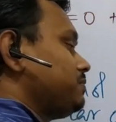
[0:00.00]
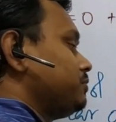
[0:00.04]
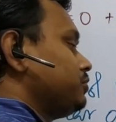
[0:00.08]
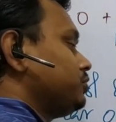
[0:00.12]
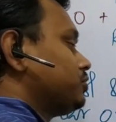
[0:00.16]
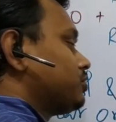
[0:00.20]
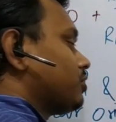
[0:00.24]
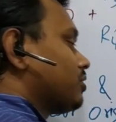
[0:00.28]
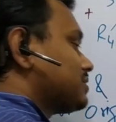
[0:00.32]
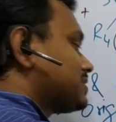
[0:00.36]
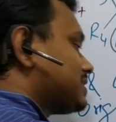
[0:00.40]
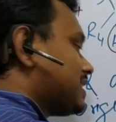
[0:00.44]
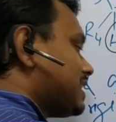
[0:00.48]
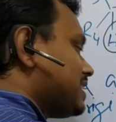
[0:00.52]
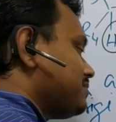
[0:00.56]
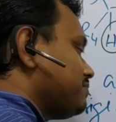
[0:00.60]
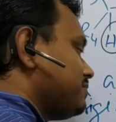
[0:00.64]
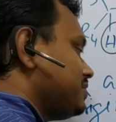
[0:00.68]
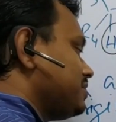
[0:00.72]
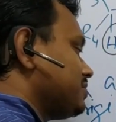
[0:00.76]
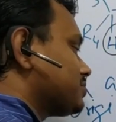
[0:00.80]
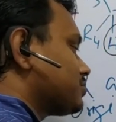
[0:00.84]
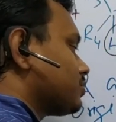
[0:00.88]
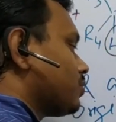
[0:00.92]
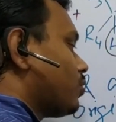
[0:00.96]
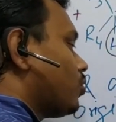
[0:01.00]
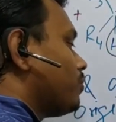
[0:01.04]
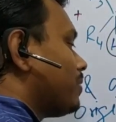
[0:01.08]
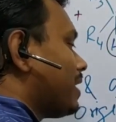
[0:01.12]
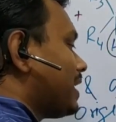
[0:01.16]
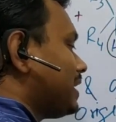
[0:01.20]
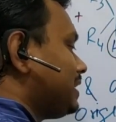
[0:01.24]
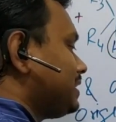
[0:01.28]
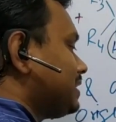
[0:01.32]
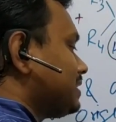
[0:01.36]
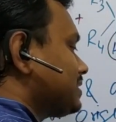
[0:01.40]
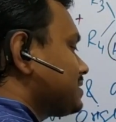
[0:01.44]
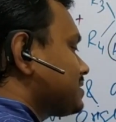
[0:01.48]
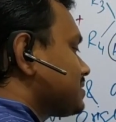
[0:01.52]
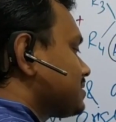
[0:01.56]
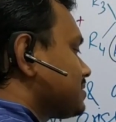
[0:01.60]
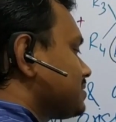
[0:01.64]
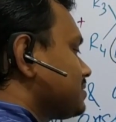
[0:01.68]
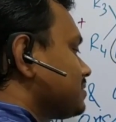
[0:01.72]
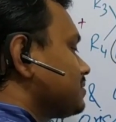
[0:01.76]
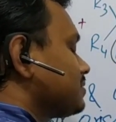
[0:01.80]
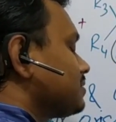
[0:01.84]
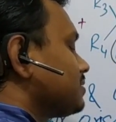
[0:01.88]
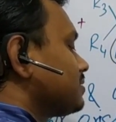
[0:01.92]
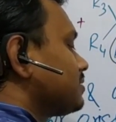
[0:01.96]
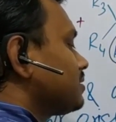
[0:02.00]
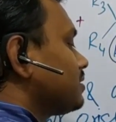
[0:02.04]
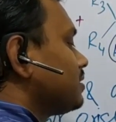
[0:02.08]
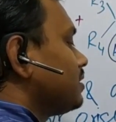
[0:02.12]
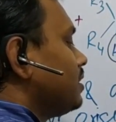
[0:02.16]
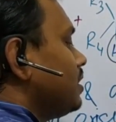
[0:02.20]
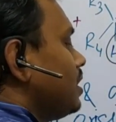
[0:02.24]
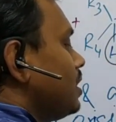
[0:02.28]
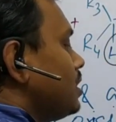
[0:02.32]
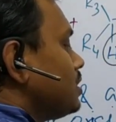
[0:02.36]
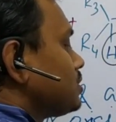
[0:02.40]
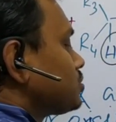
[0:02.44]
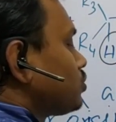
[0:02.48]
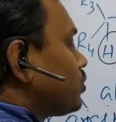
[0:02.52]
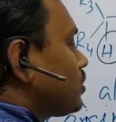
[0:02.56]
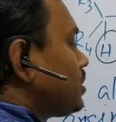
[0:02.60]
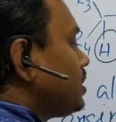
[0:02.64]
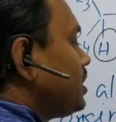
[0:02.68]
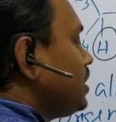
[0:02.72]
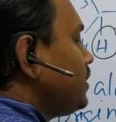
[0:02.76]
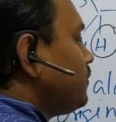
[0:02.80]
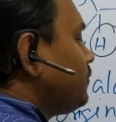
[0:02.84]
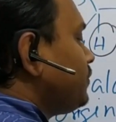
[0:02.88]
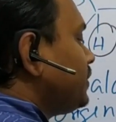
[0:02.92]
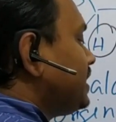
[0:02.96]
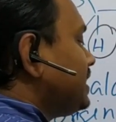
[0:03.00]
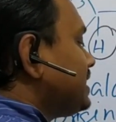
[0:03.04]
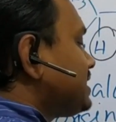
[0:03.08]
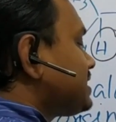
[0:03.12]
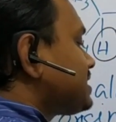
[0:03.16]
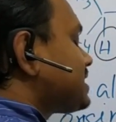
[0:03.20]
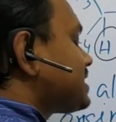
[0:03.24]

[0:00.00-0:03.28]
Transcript: butoxide means O minus. So if it is